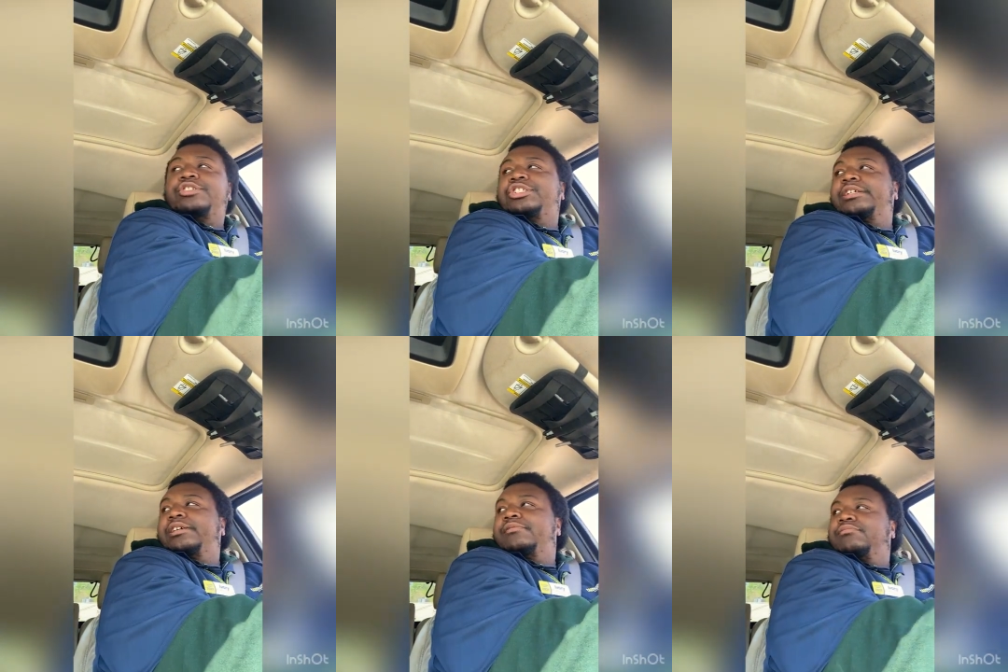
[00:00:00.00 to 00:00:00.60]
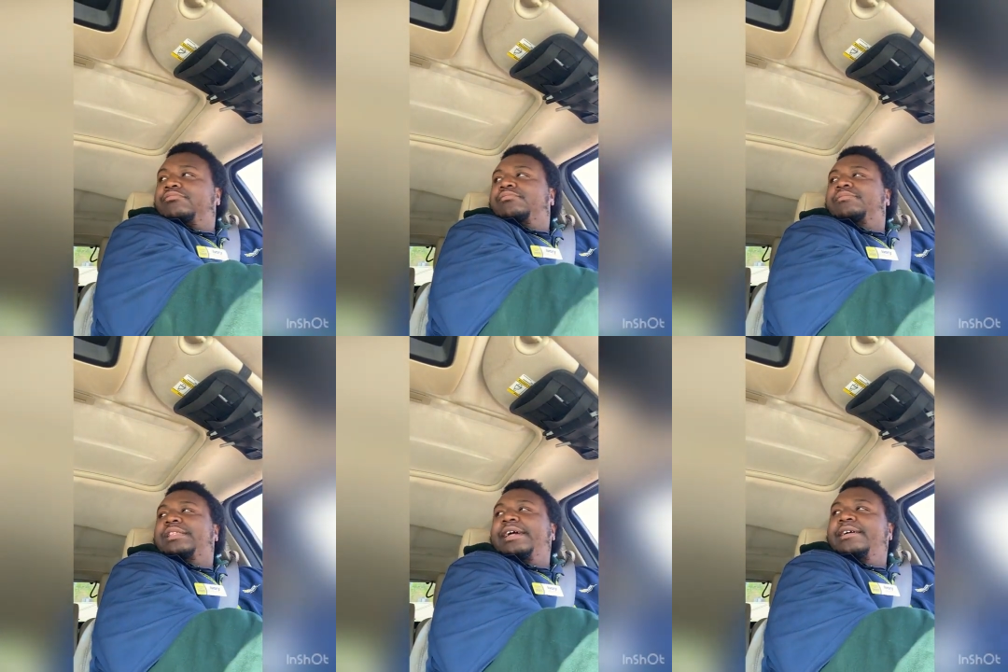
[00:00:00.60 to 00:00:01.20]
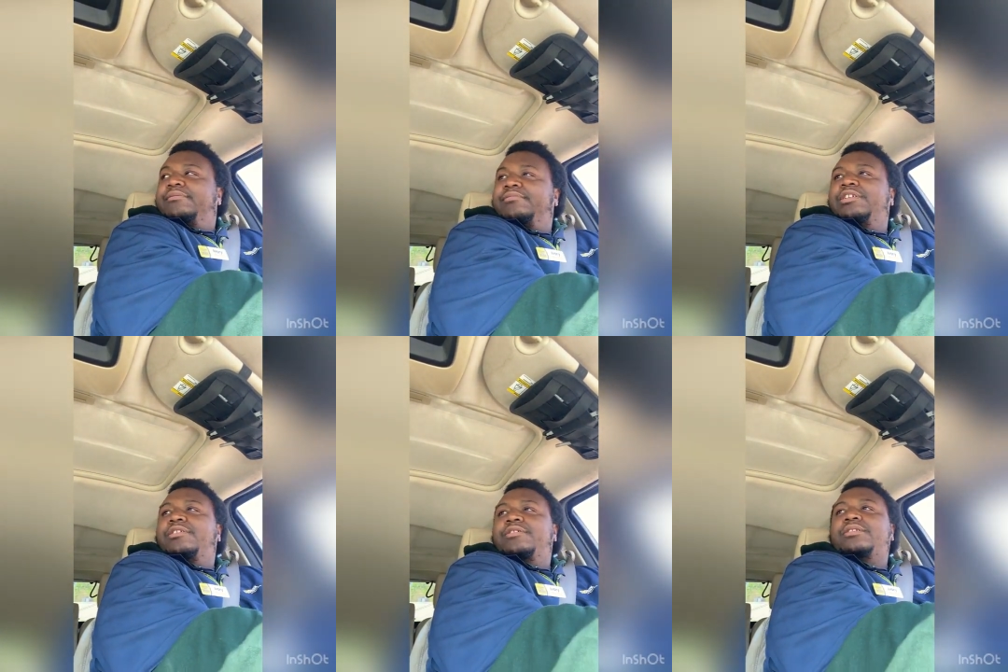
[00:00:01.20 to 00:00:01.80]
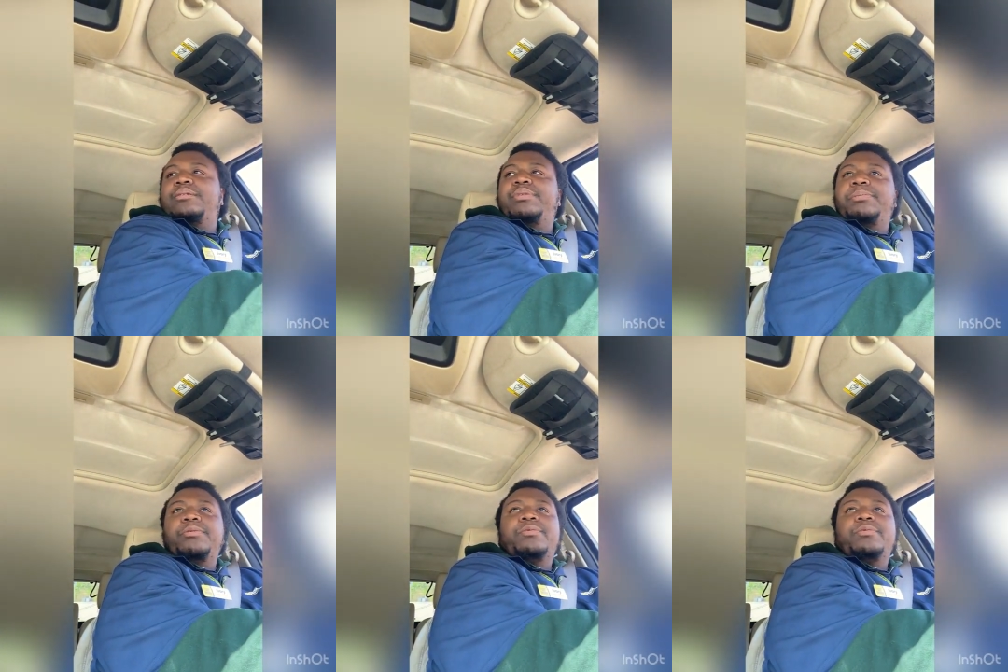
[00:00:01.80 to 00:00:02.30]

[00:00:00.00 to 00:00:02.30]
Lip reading: shit that, you know, some people